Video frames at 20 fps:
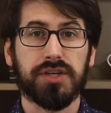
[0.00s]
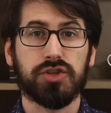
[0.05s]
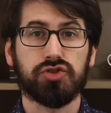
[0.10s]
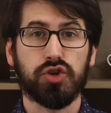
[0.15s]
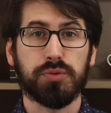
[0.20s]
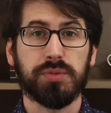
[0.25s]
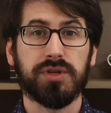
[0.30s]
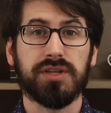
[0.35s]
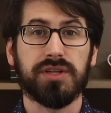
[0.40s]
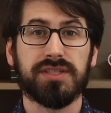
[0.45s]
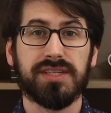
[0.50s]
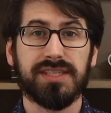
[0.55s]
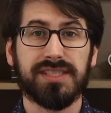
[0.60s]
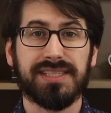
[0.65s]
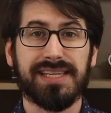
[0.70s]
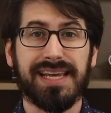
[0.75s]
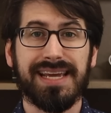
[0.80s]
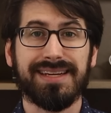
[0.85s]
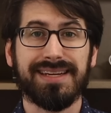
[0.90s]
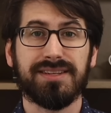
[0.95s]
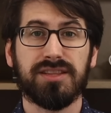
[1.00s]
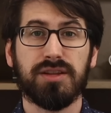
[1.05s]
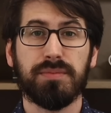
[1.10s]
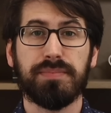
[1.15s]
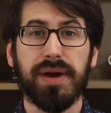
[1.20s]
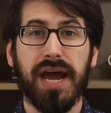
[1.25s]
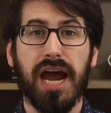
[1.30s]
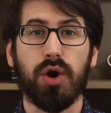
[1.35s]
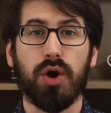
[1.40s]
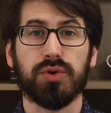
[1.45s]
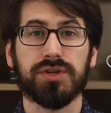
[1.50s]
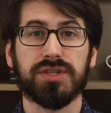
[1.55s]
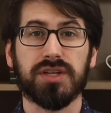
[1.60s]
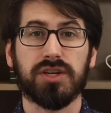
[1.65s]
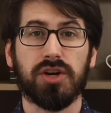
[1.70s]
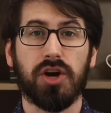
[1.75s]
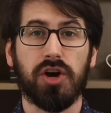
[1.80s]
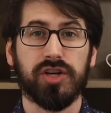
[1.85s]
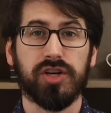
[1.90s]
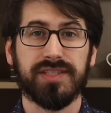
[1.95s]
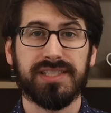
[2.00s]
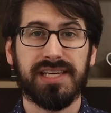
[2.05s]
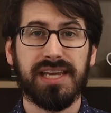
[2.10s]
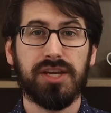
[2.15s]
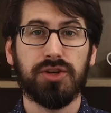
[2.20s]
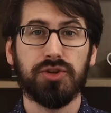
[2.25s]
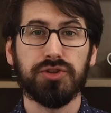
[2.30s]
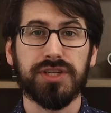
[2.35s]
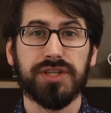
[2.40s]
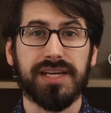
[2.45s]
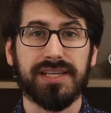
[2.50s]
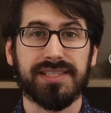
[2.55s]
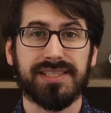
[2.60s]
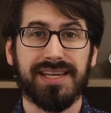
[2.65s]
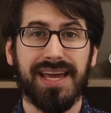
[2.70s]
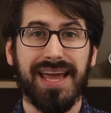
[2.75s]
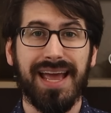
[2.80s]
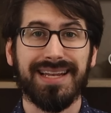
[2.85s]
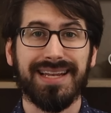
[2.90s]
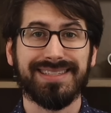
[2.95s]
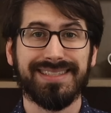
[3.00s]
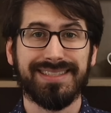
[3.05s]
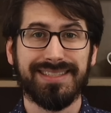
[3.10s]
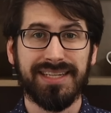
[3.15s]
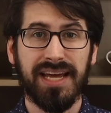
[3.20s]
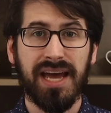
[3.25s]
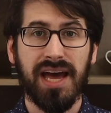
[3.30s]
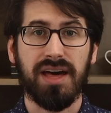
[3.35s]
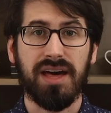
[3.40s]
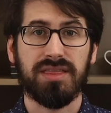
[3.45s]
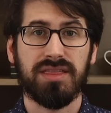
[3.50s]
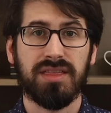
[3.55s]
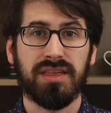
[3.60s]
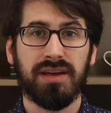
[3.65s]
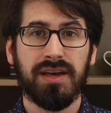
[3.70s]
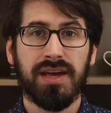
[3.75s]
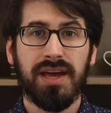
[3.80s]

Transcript: attributed to Satan the power to cause illness and death